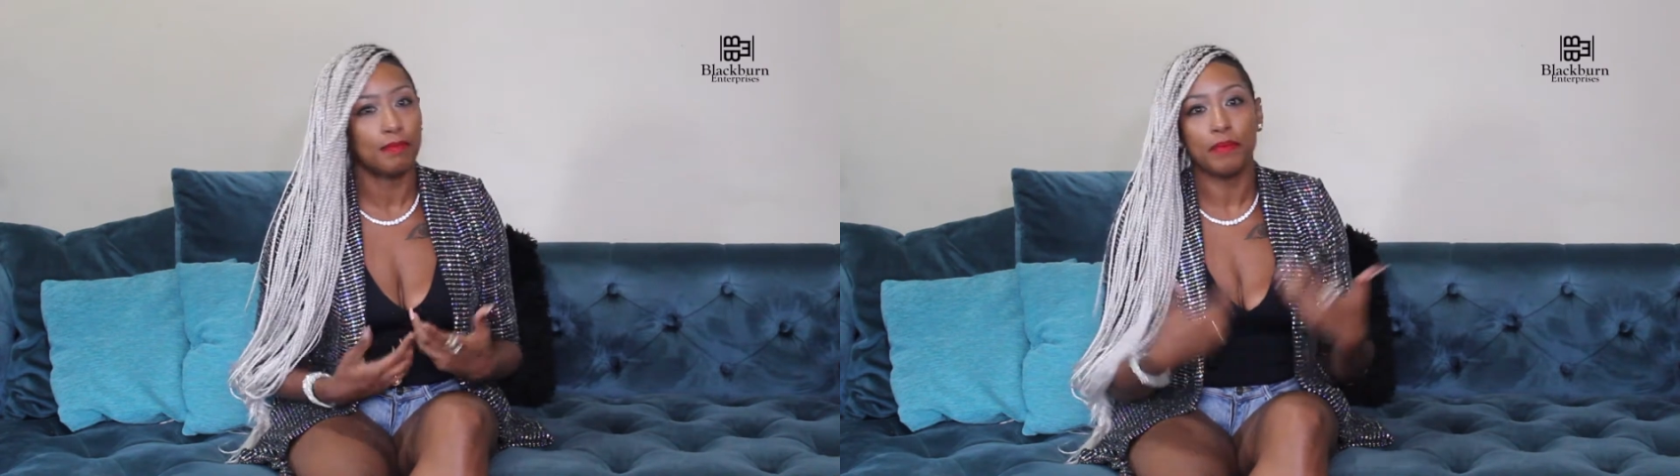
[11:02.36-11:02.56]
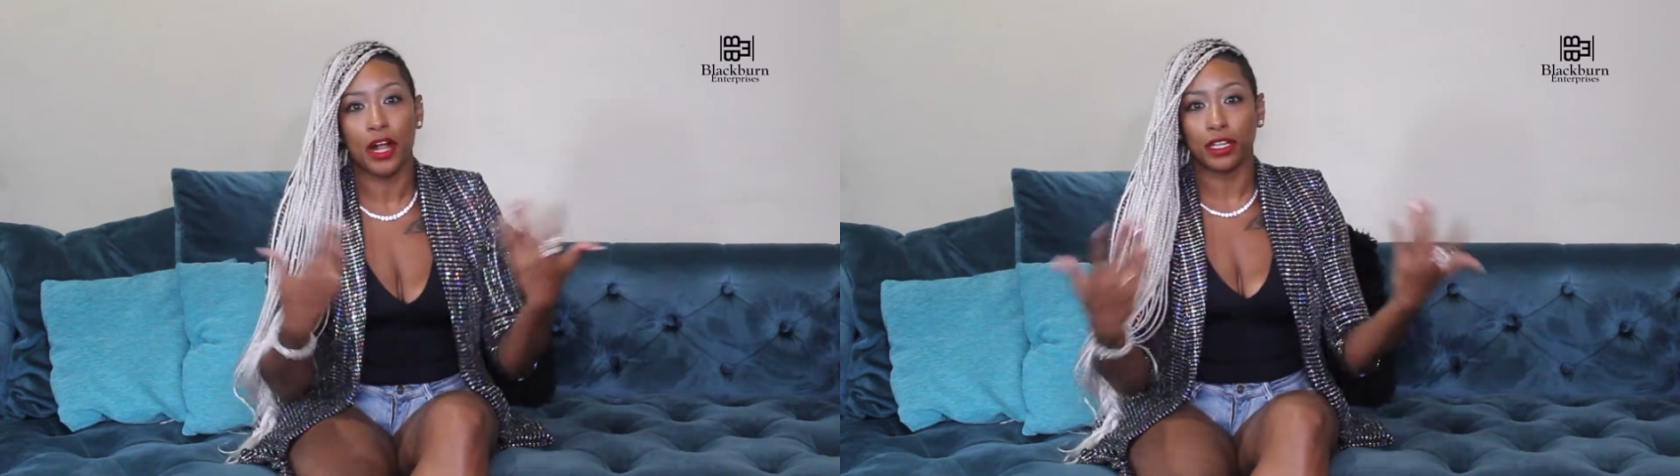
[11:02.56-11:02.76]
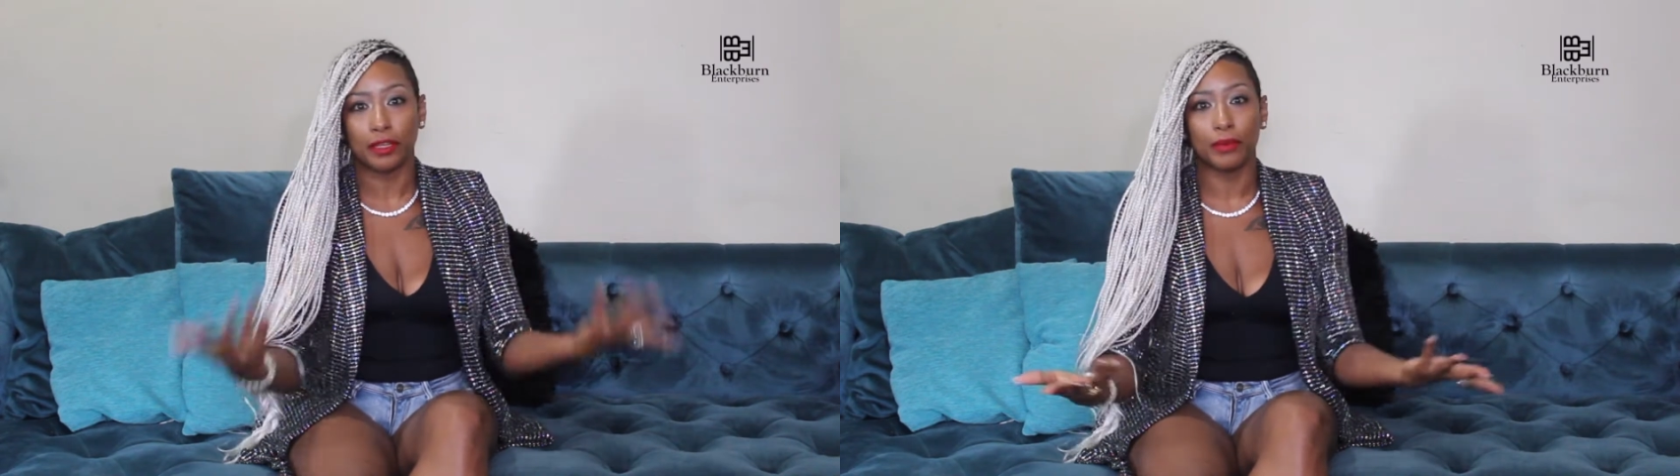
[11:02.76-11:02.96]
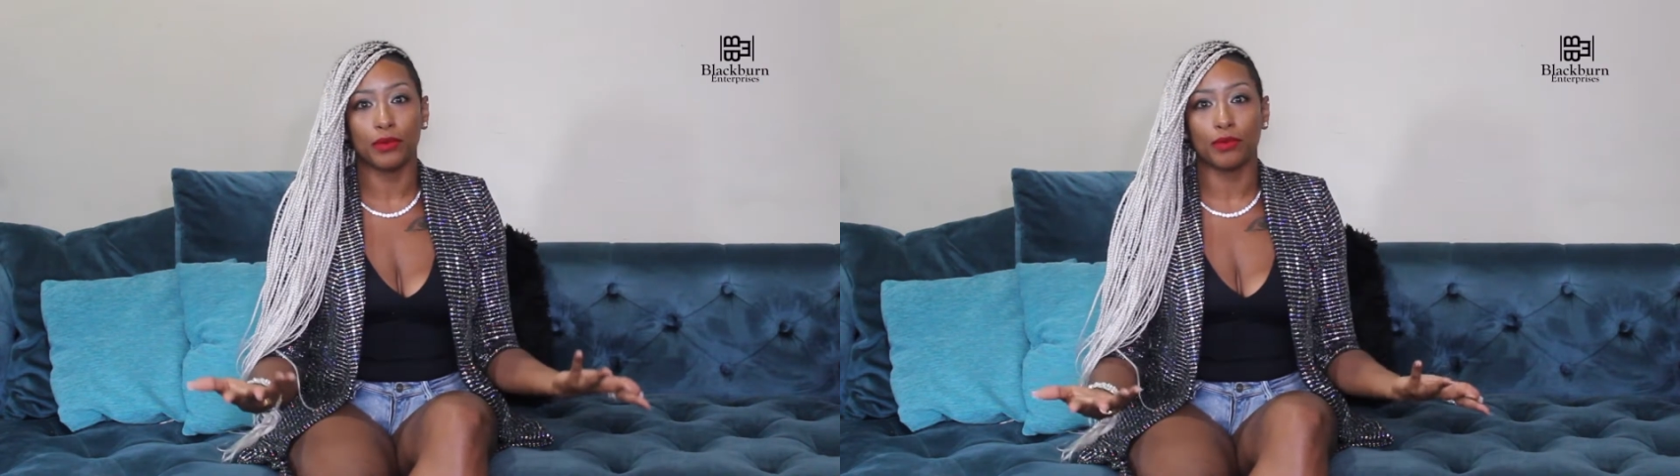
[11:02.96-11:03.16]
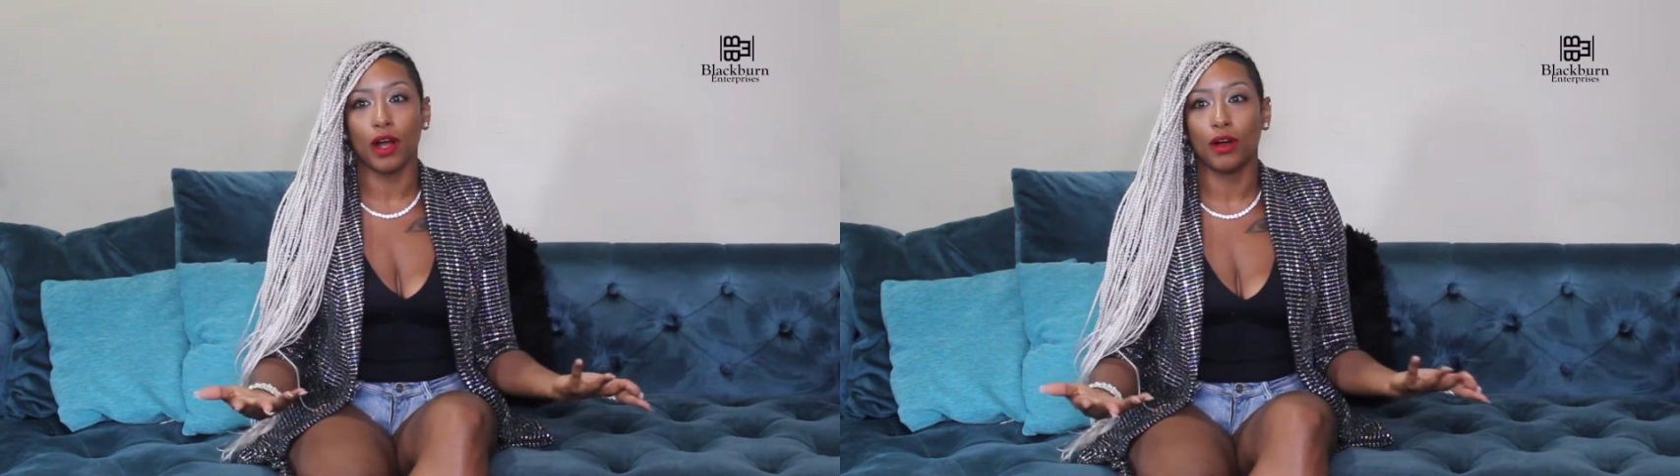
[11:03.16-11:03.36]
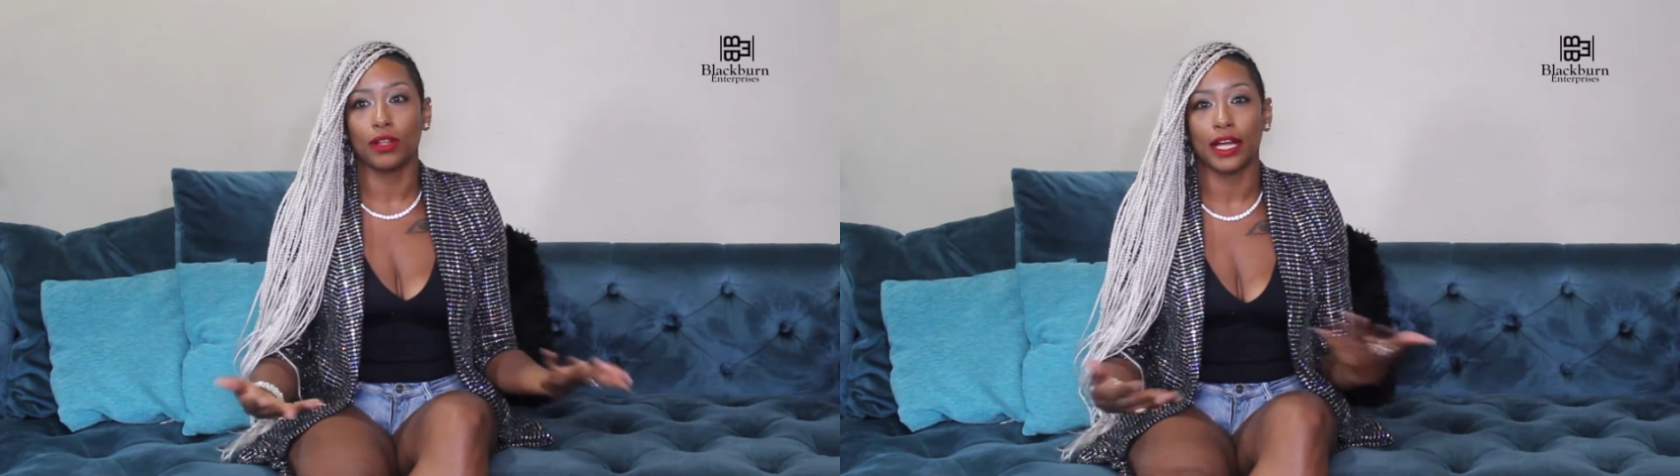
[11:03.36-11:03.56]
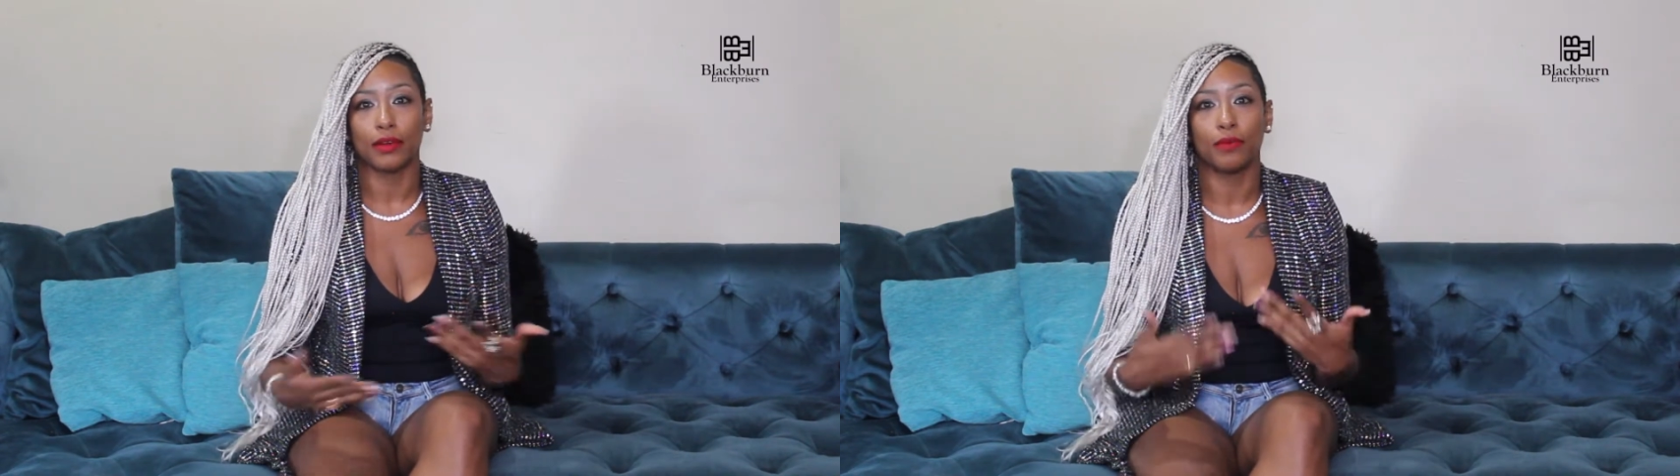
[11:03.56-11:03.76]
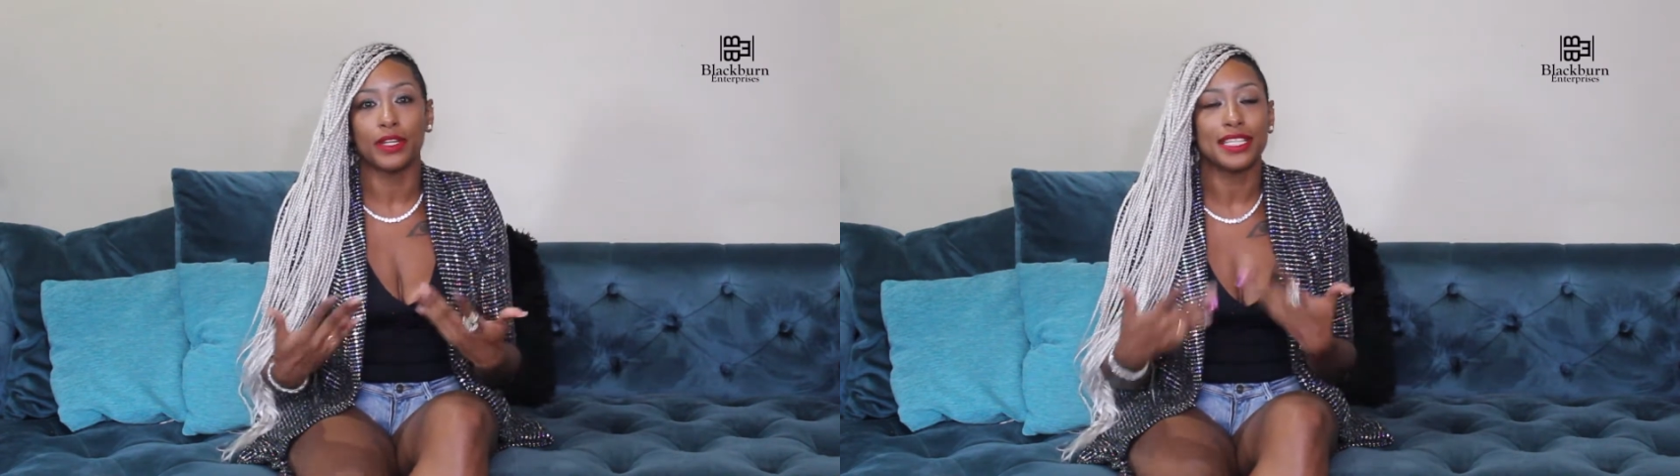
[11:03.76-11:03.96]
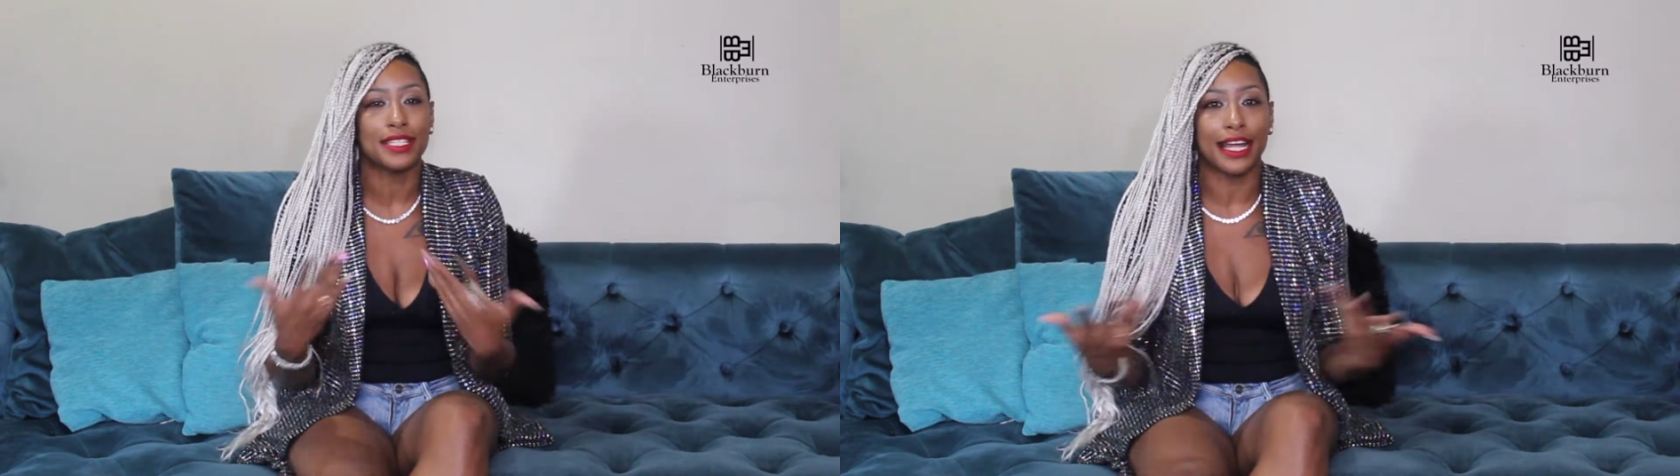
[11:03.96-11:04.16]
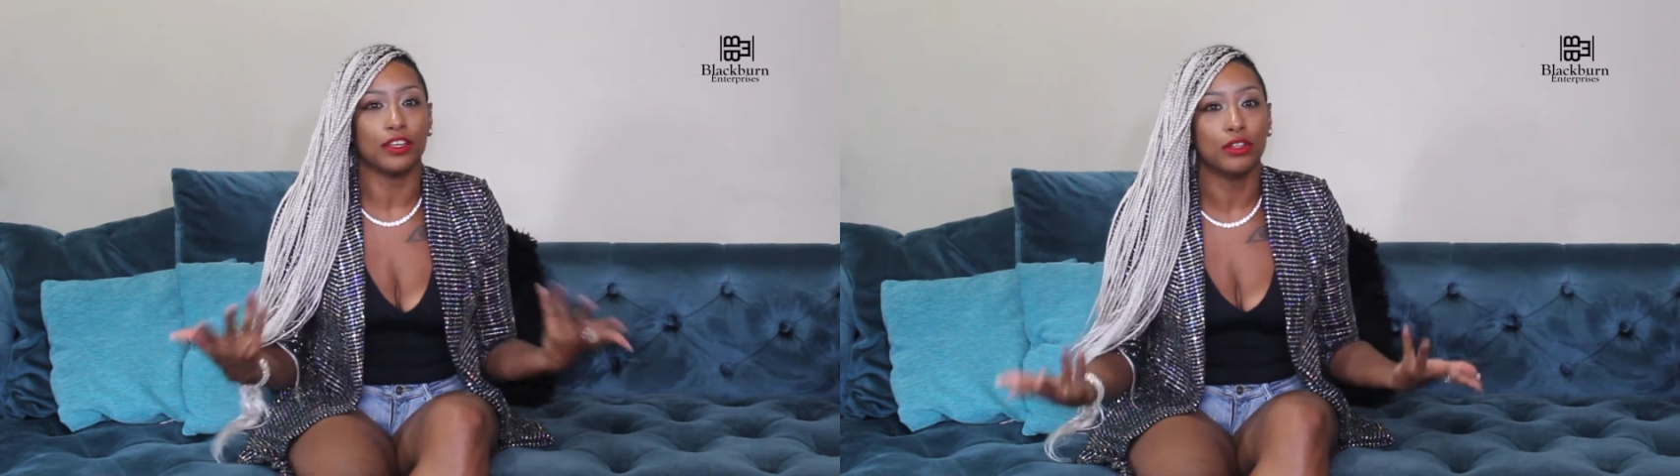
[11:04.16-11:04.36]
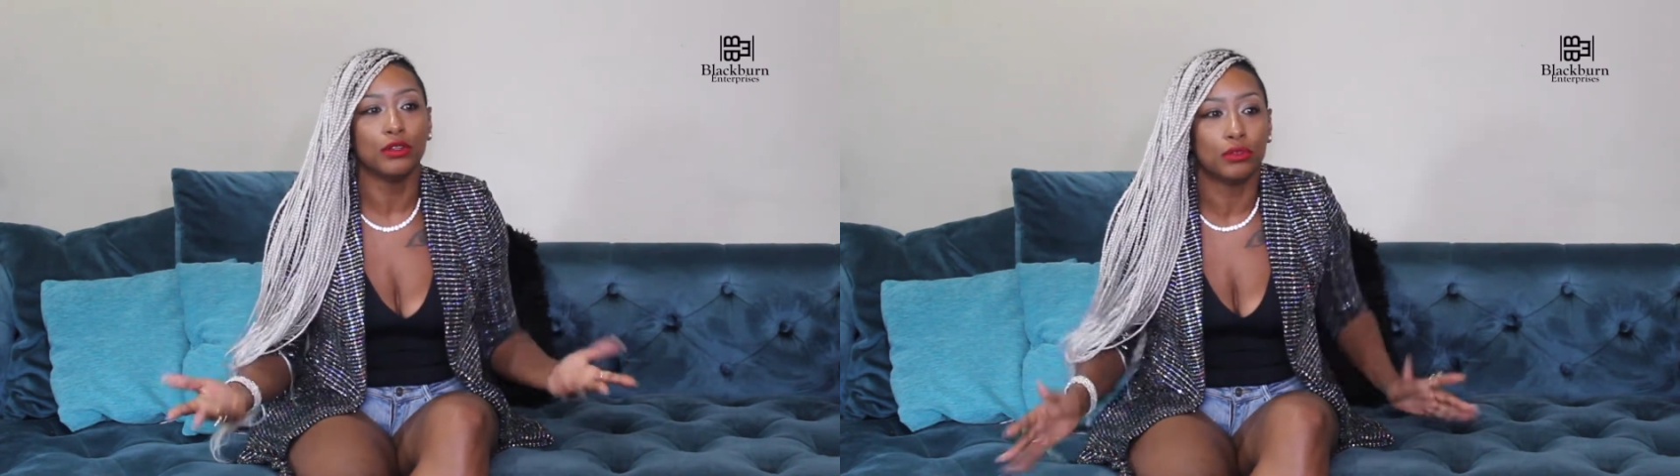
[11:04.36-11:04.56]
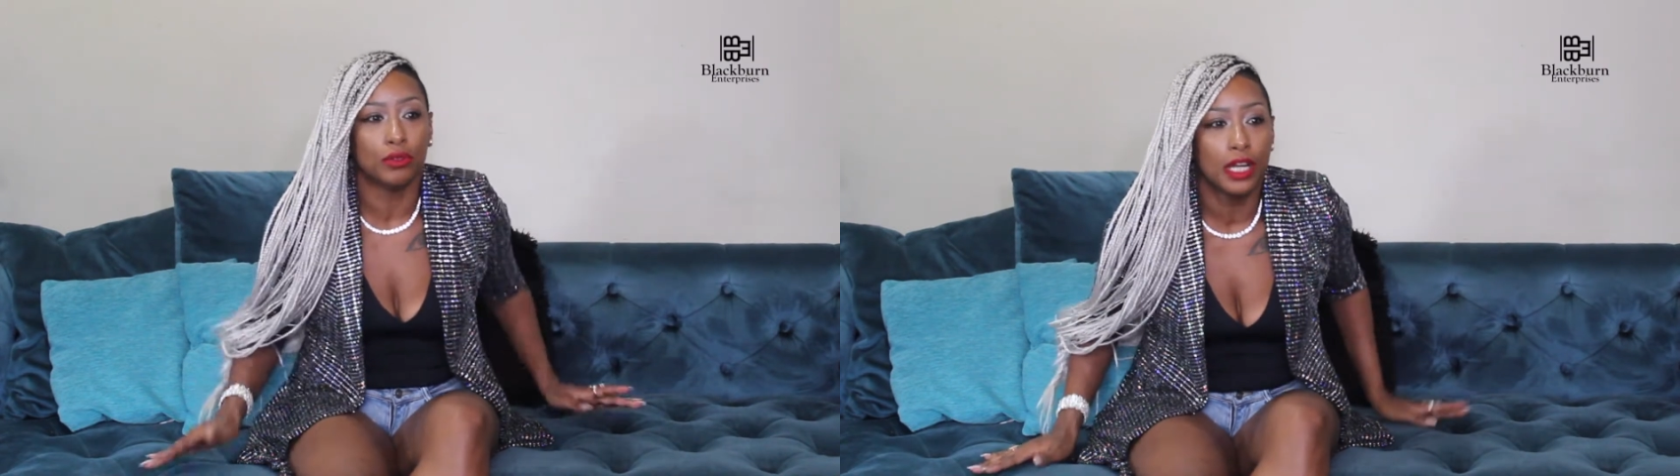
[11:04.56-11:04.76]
Marilyn Monroe, like this ain't new.